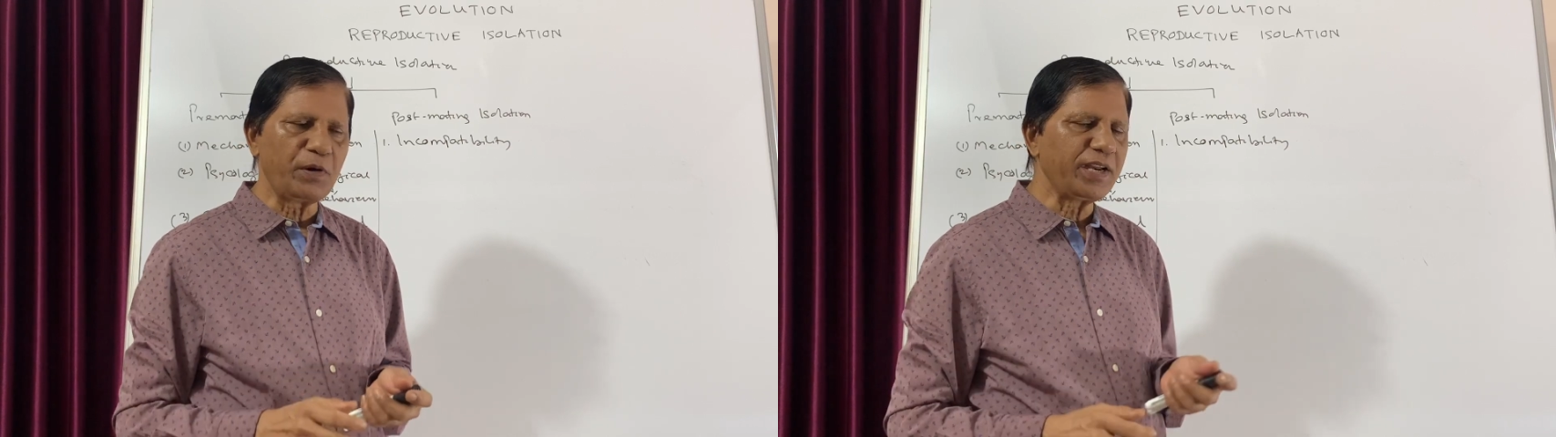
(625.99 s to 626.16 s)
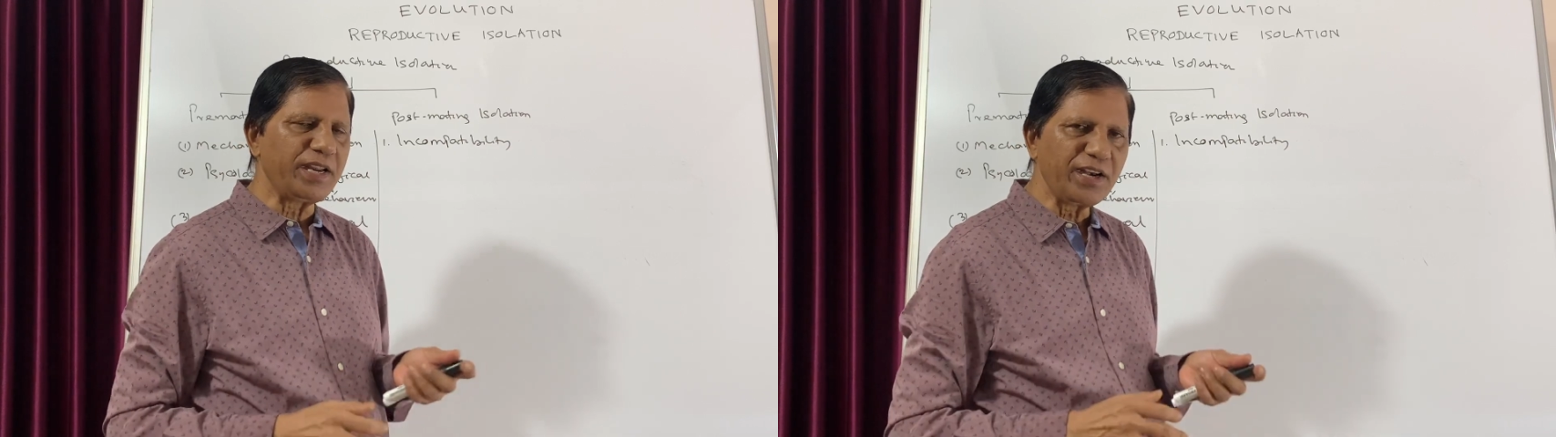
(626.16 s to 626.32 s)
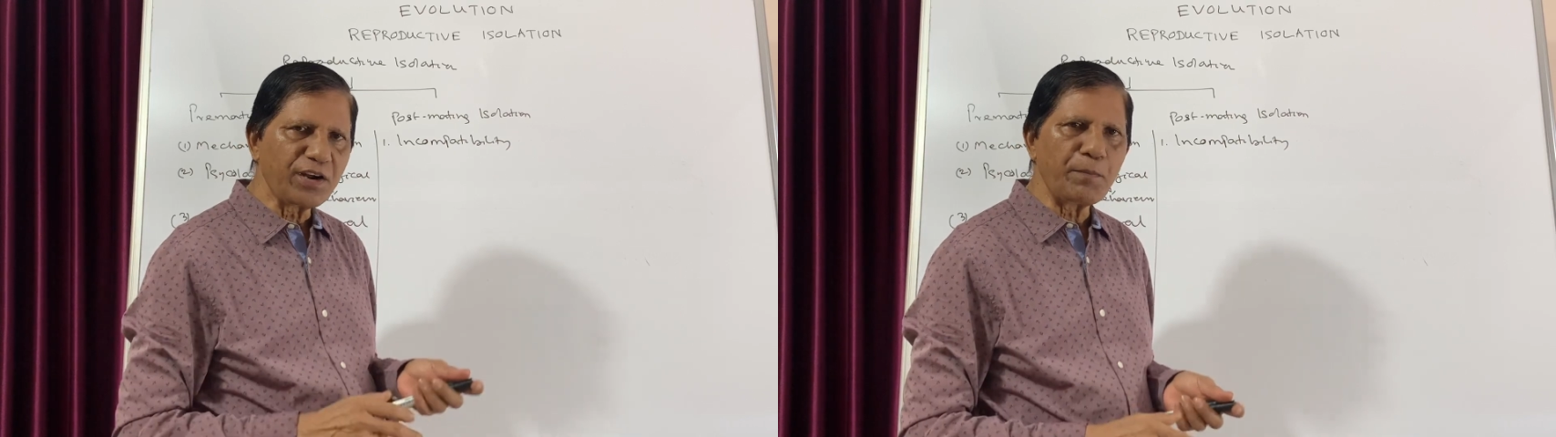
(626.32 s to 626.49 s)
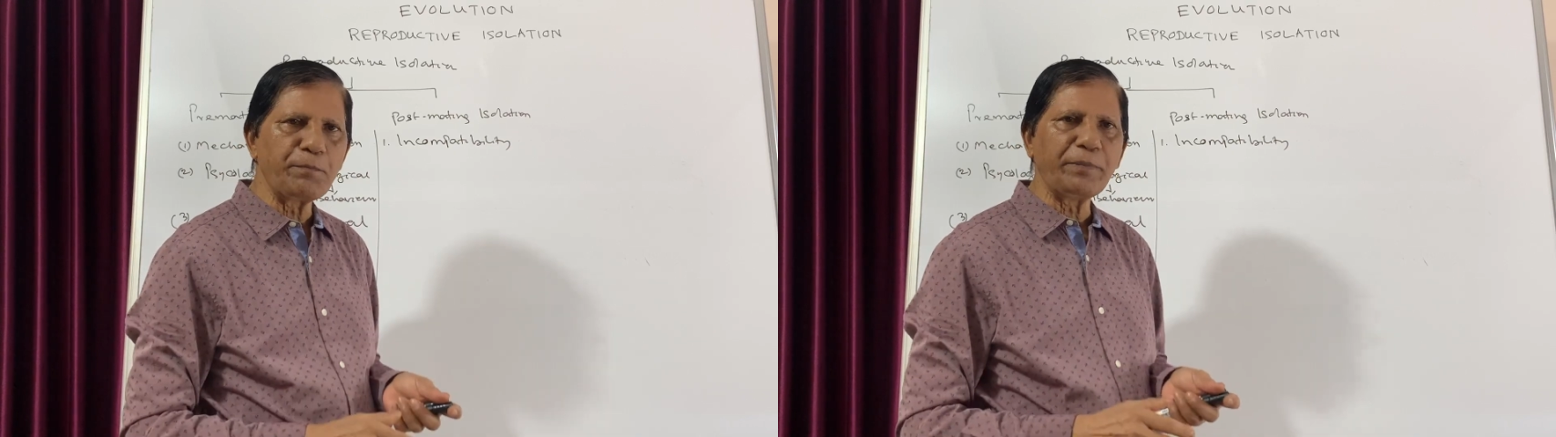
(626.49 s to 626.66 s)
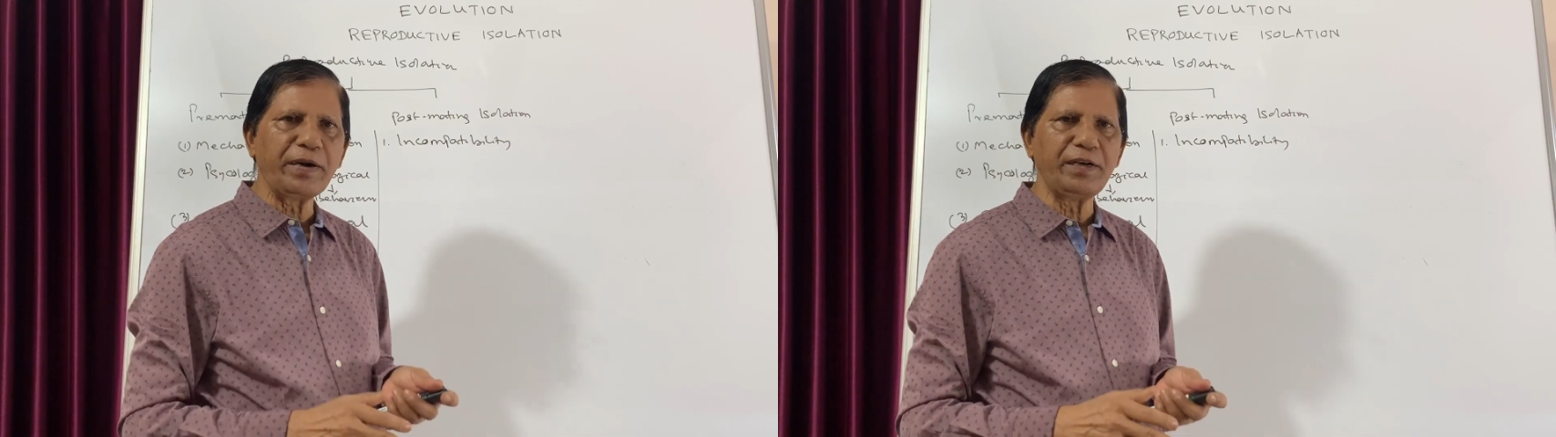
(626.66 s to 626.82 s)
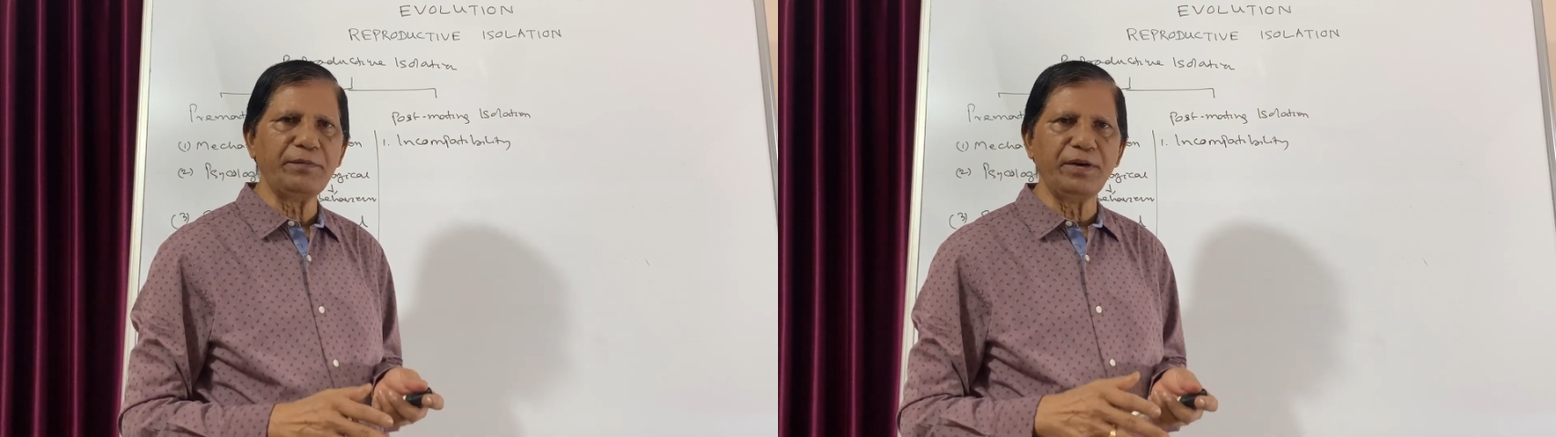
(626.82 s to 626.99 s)

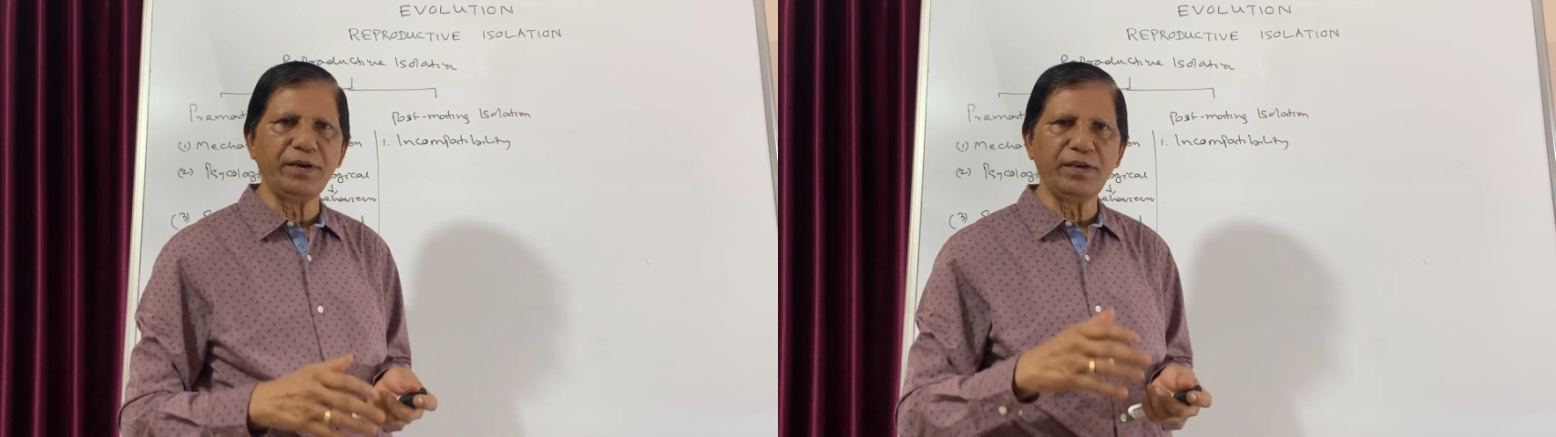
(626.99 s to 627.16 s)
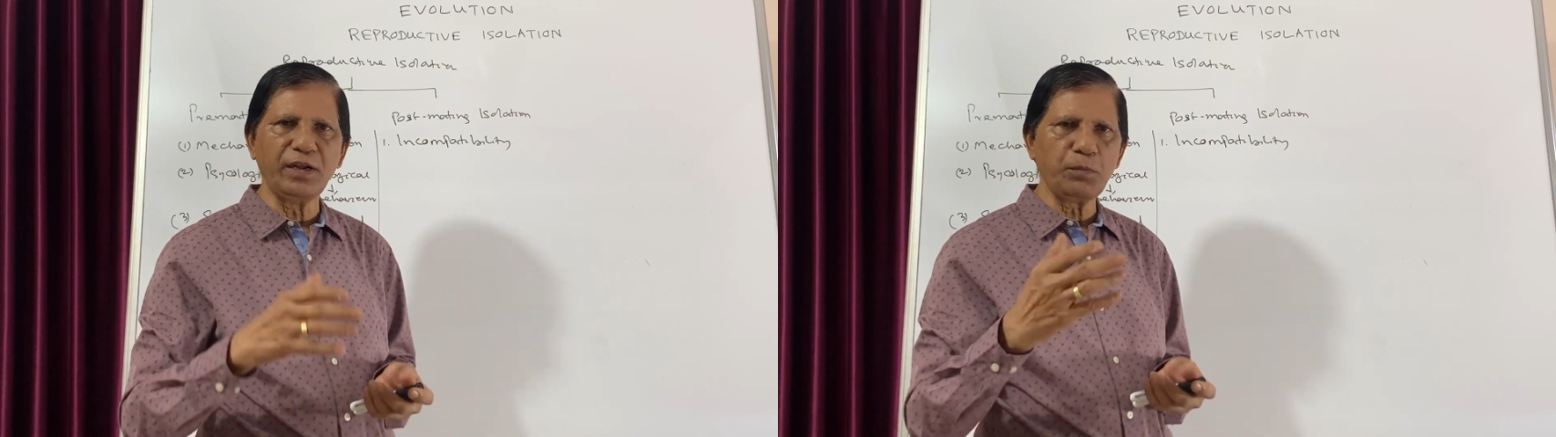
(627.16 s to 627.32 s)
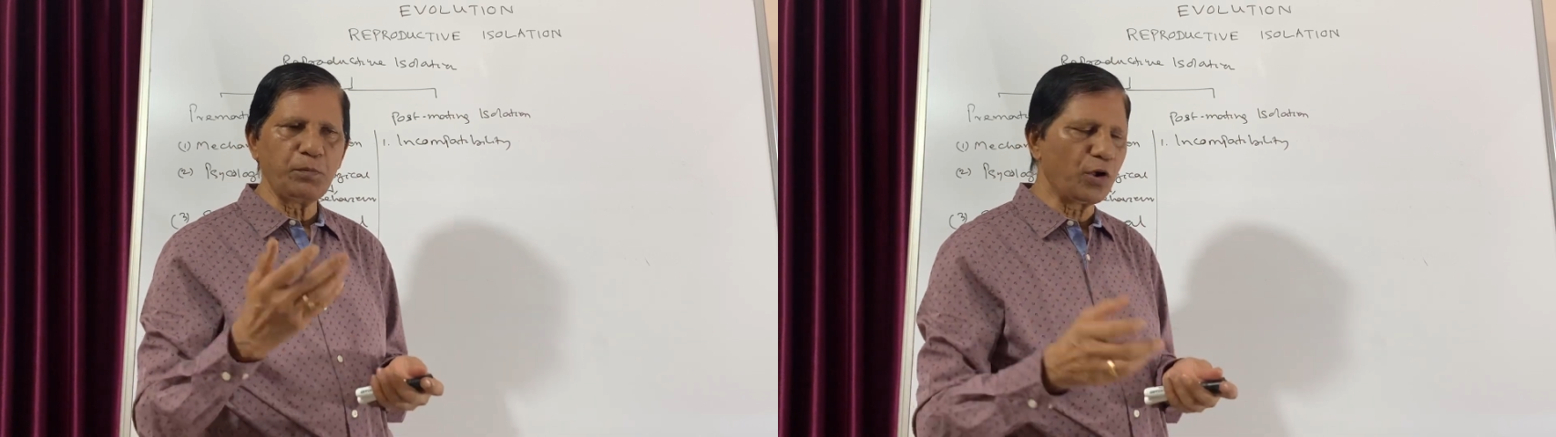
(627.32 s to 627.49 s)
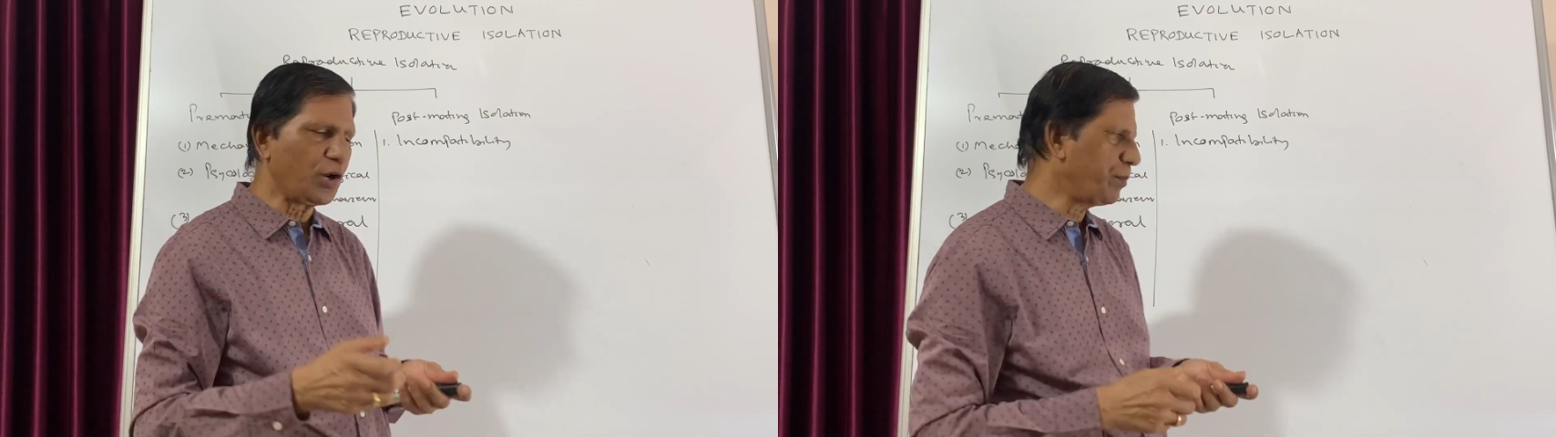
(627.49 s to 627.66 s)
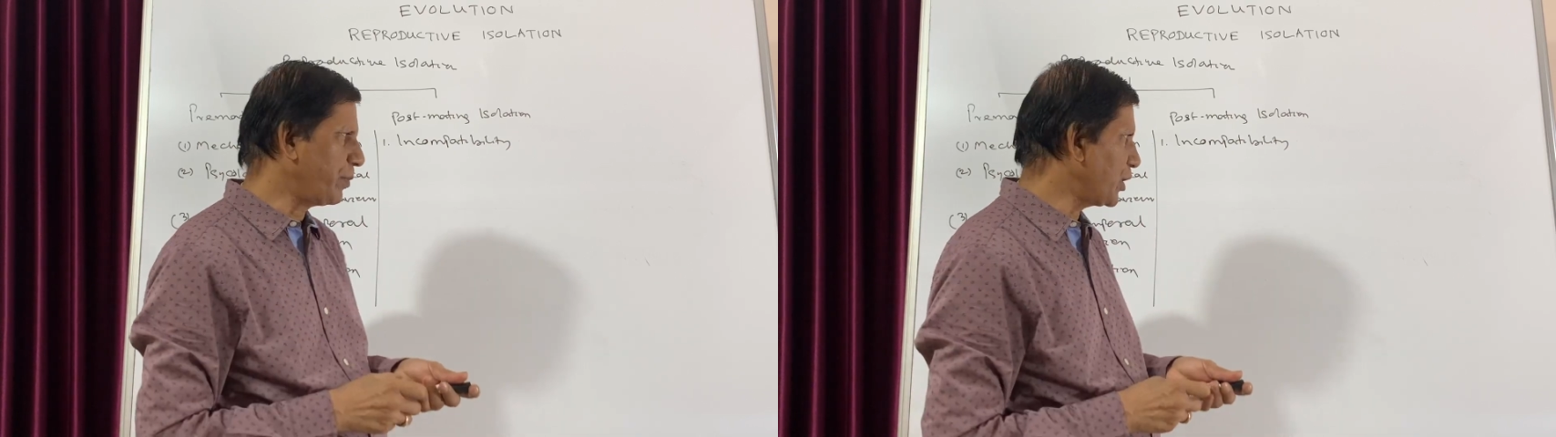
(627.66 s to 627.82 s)
incompatibility or for